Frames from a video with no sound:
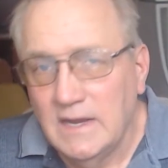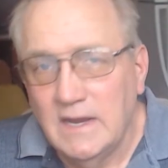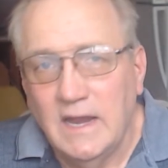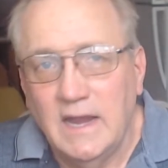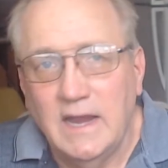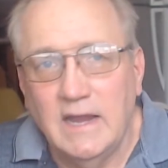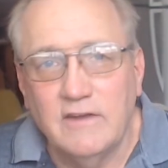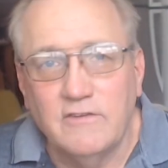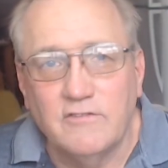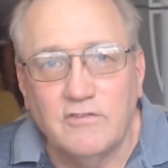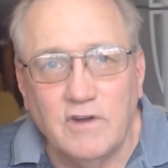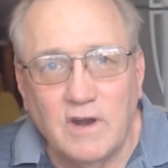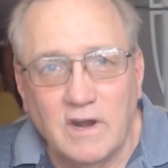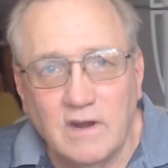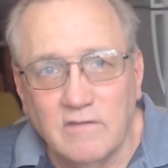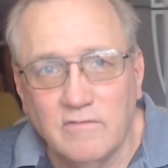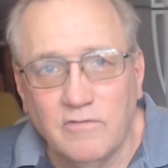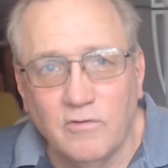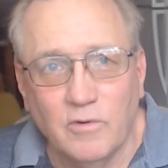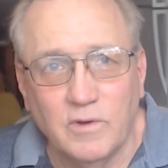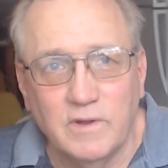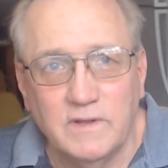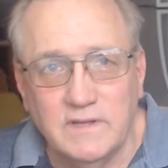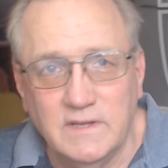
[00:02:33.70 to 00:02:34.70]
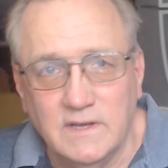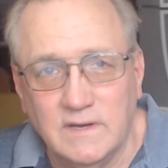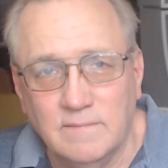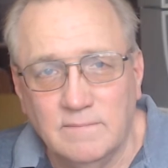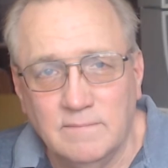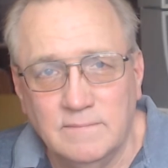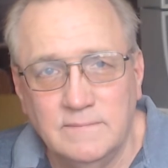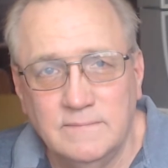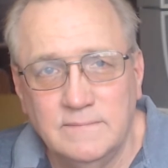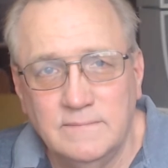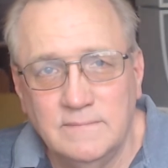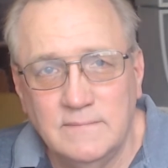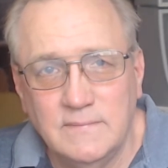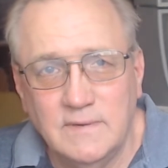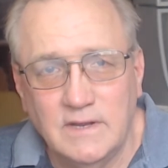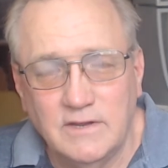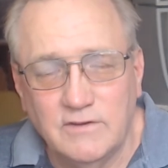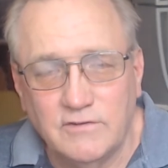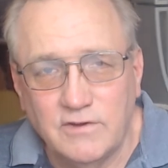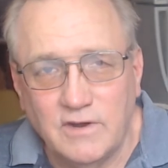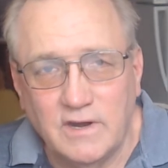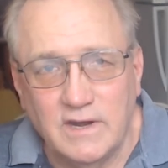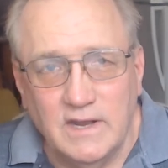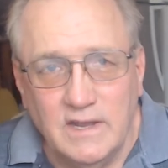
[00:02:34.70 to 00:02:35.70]
and try to avoid them
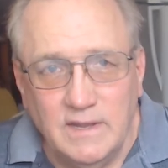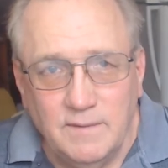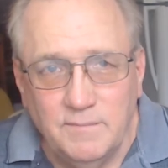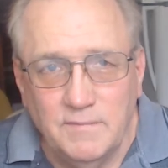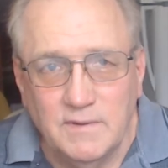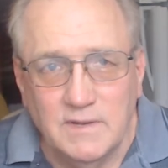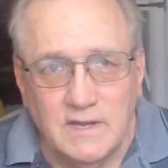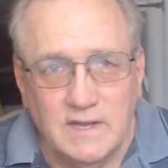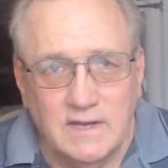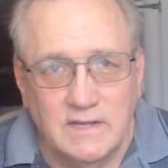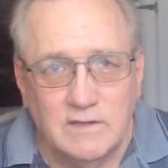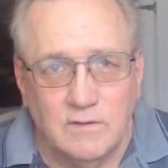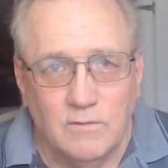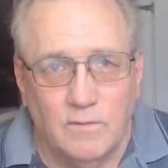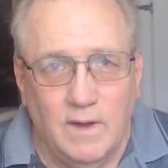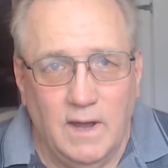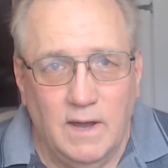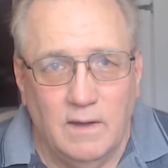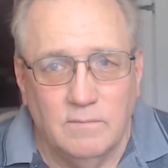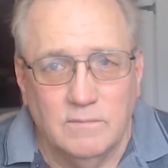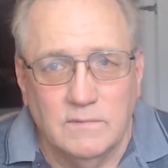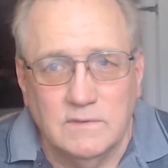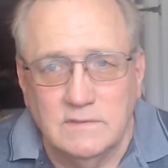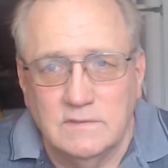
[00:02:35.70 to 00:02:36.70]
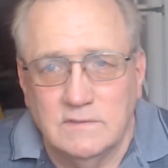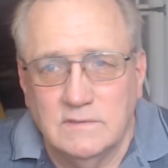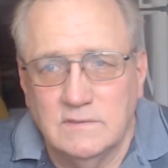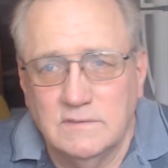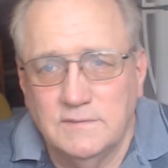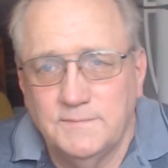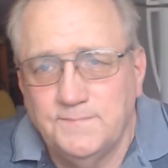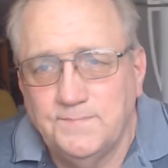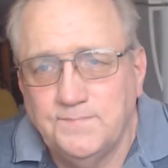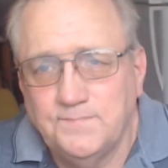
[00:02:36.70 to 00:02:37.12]
and try to emulate the wow ones.